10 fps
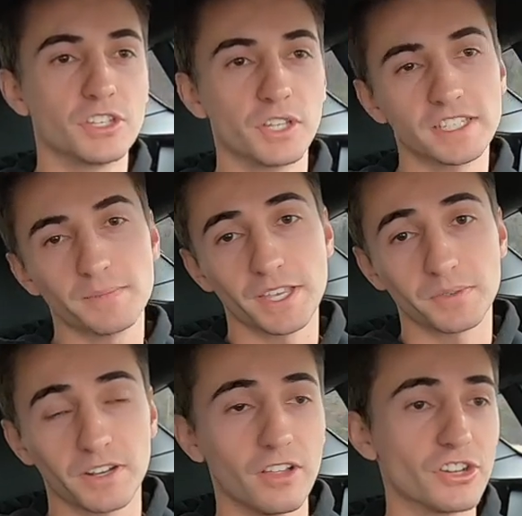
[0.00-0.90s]
So that's the
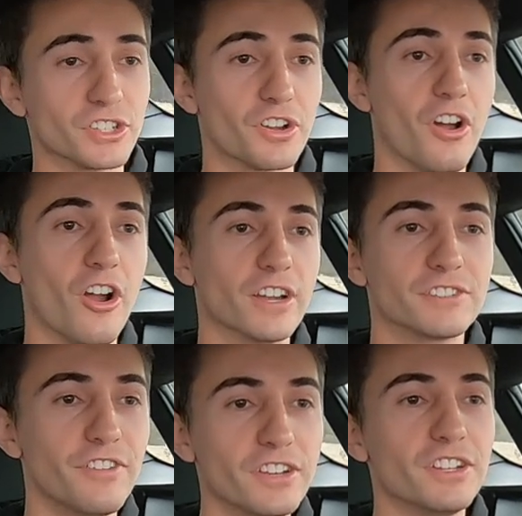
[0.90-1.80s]
best way to launch a car.
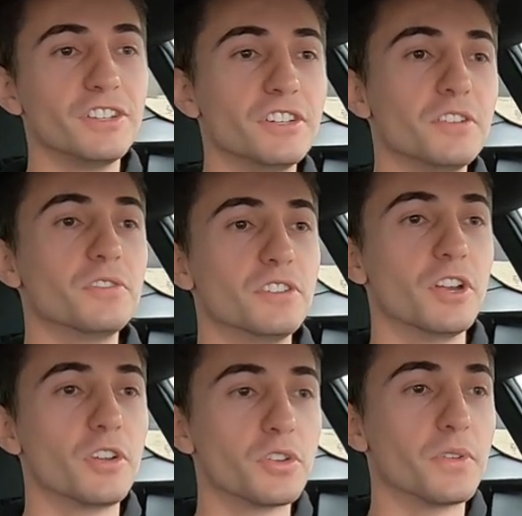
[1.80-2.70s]
It's fun to do.
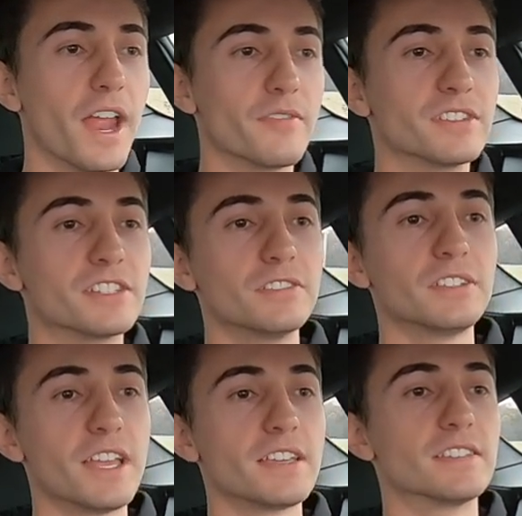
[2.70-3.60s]
You know, don't do it every
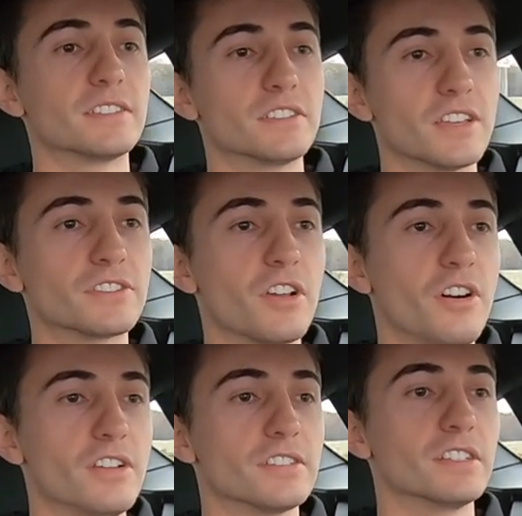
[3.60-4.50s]
single day because it does
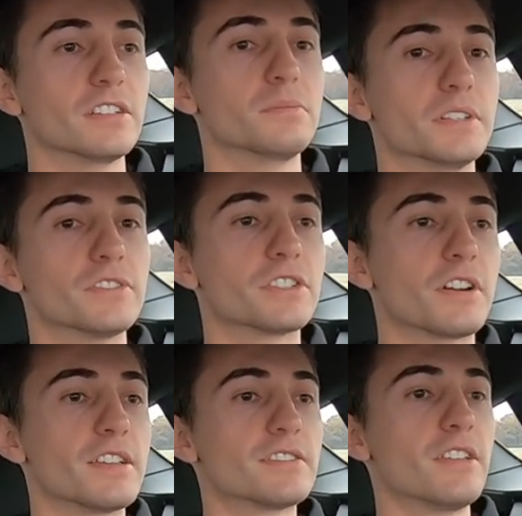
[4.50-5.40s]
cause a little bit of
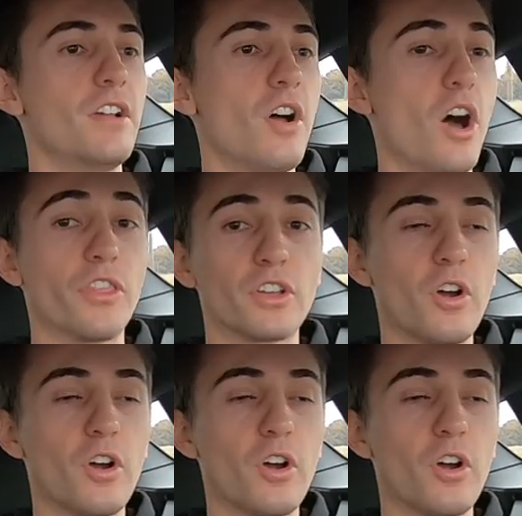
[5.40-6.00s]
stress on the